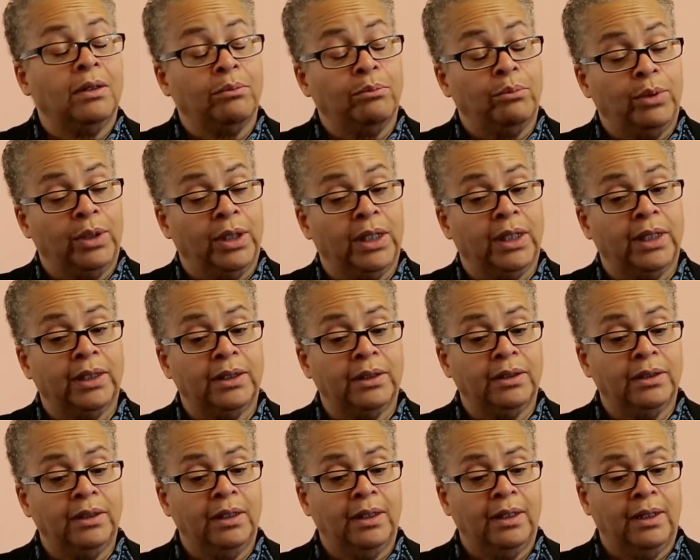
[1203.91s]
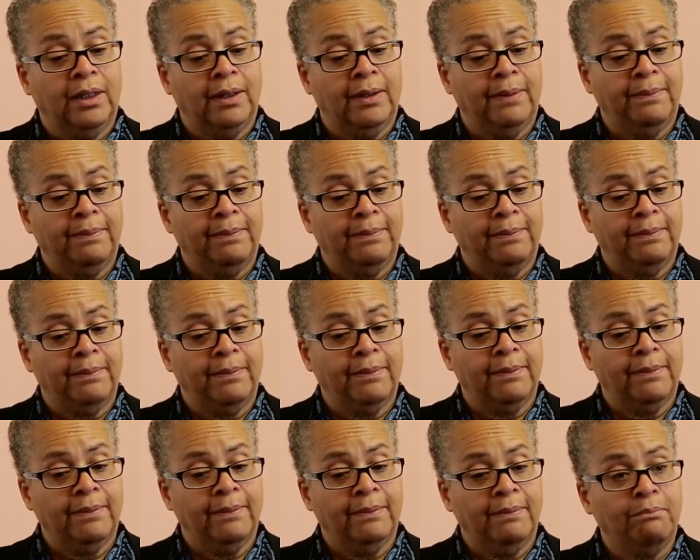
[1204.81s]
But
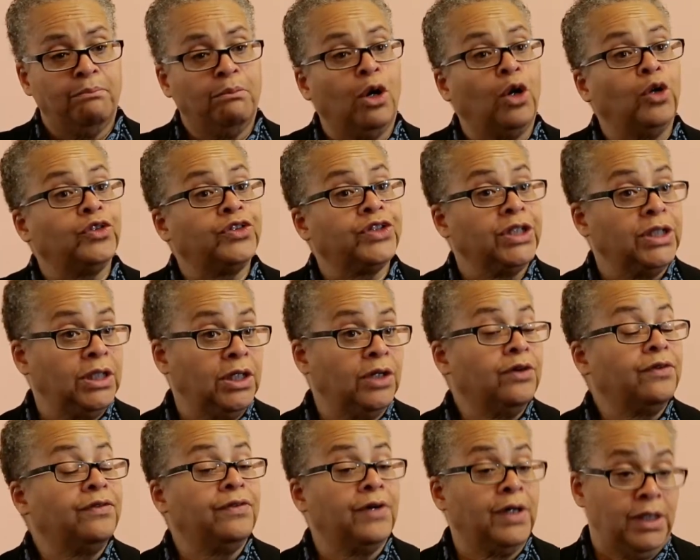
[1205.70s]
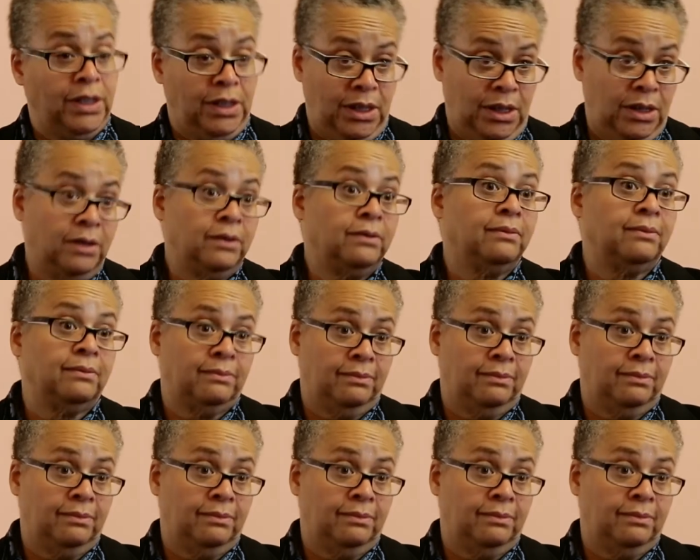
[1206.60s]
multi-year funding,